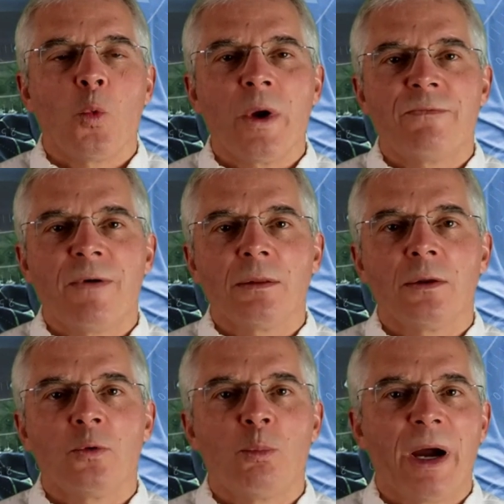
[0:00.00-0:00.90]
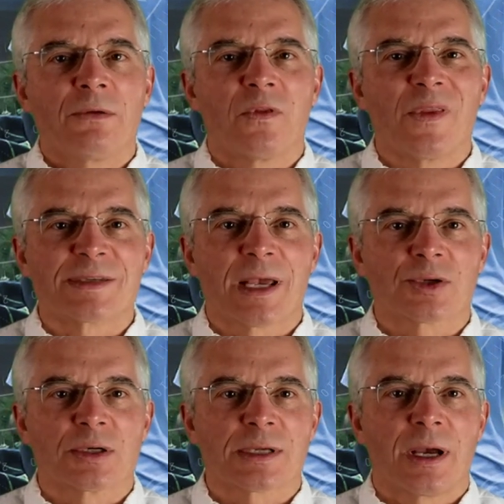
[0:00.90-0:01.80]
We follow mindfulness
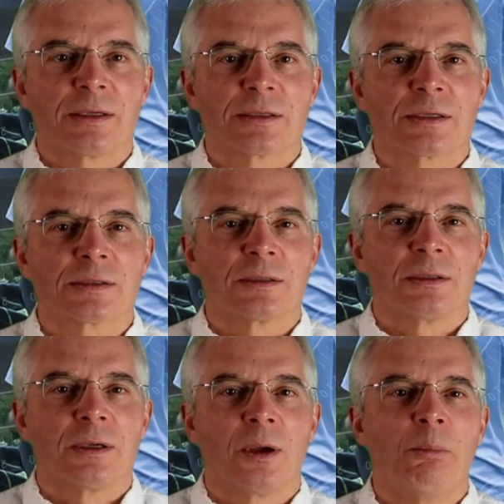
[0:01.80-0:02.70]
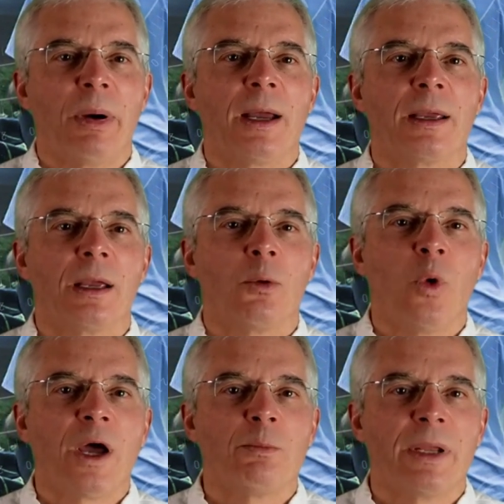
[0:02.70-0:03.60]
exercises by
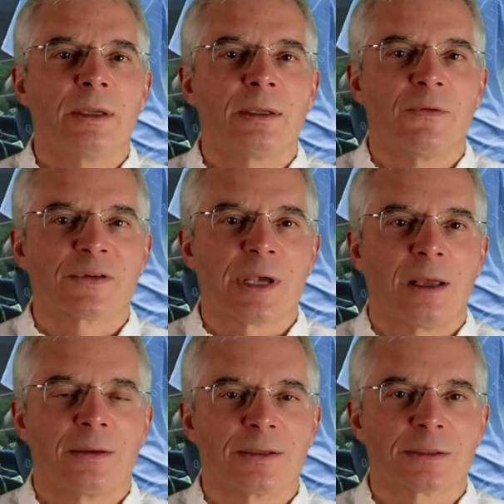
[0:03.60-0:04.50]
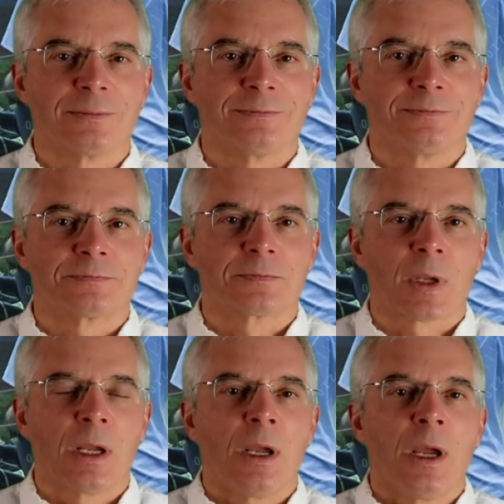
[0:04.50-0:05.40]
1 minute of silence.
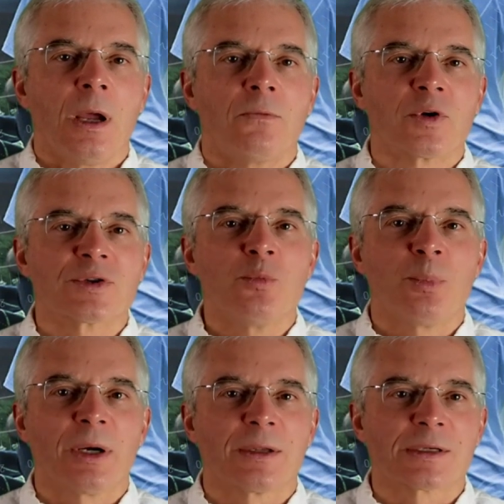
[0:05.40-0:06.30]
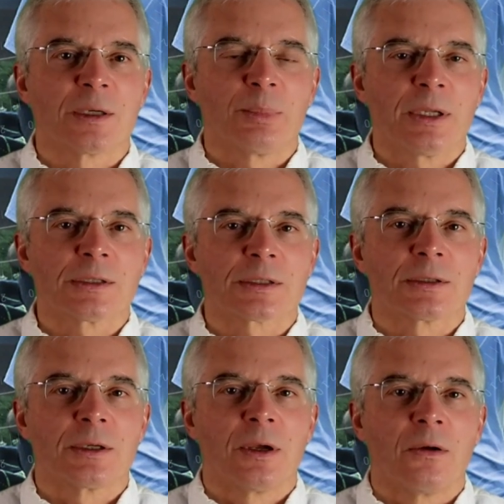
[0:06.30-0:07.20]
For Zoom participants,
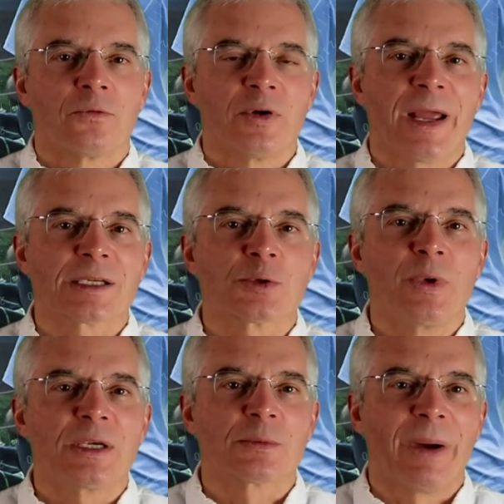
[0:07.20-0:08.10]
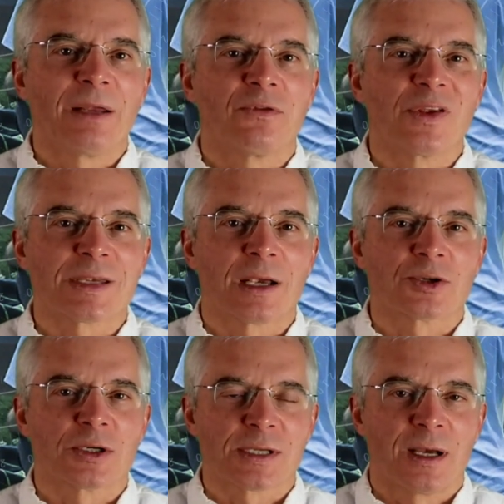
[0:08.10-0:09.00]
for next week's mindfulness
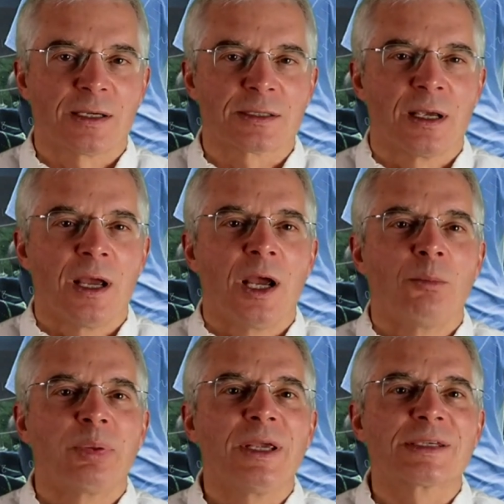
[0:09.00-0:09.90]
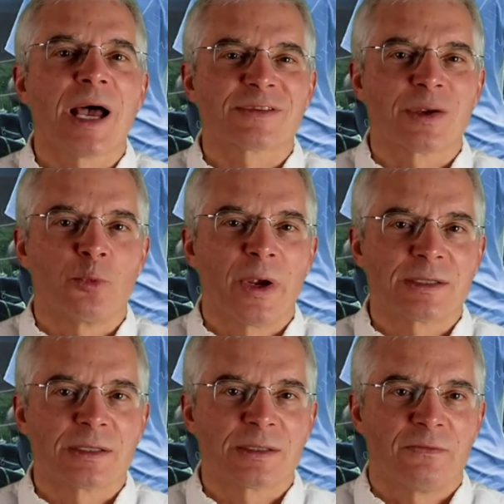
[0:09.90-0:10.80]
exercise, please have some
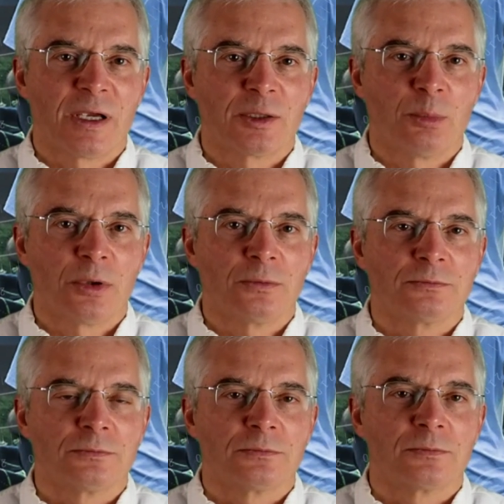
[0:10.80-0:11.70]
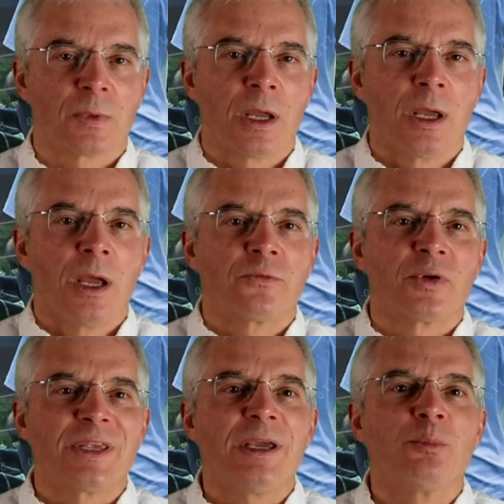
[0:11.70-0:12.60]
raisins available.
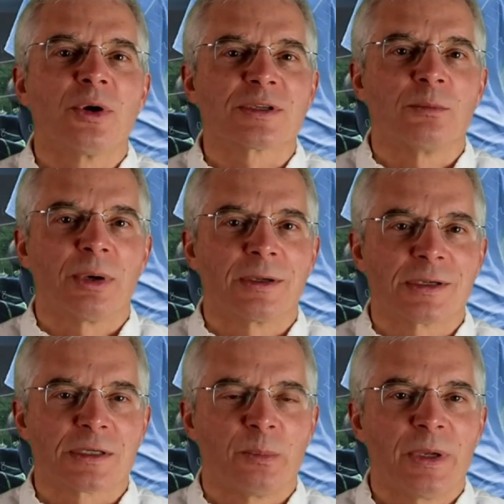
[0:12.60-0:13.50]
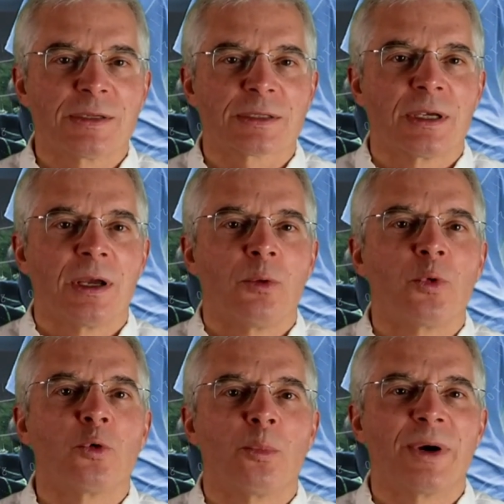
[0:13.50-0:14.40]
For the in-person participants,
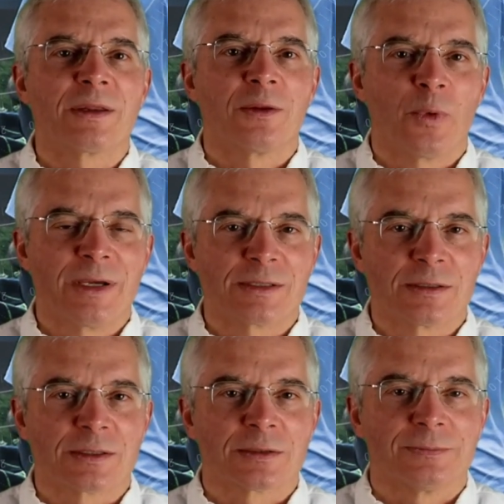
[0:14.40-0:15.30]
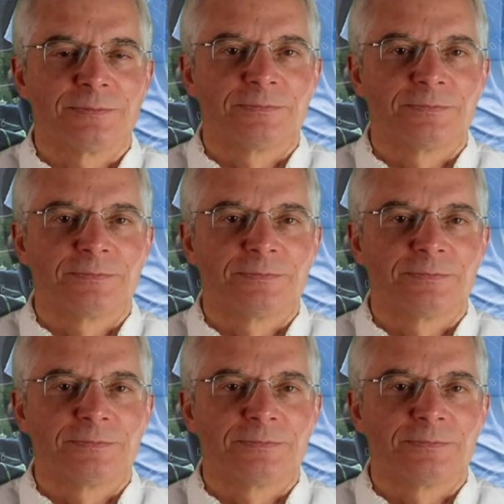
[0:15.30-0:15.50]
we will bring the raisins.